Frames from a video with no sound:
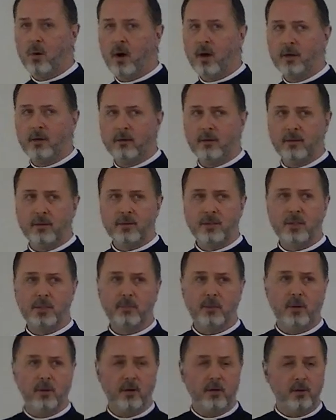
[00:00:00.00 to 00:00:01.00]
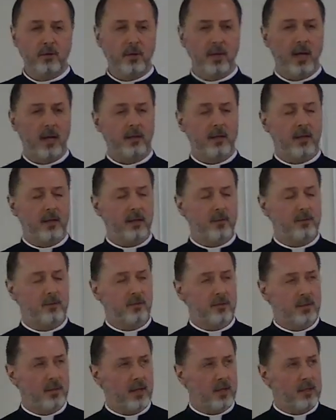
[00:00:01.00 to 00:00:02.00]
water and the Spirit, you cannot enter
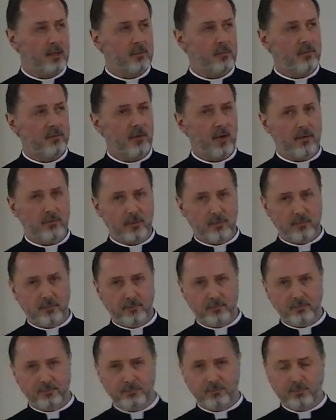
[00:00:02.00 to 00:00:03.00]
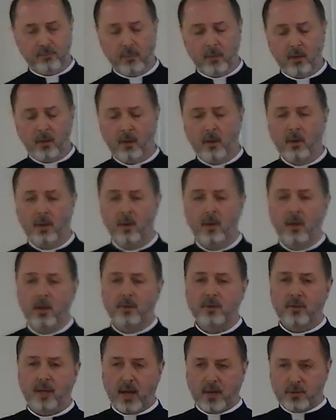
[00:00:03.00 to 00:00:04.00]
the kingdom of heaven.
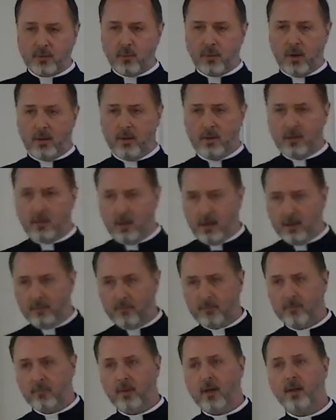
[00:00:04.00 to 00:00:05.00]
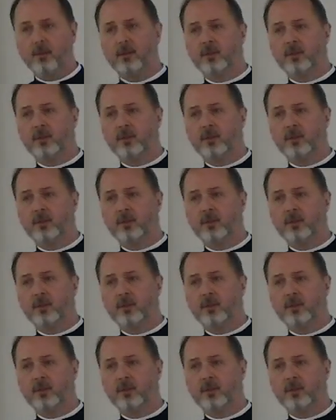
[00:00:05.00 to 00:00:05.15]
So that's one And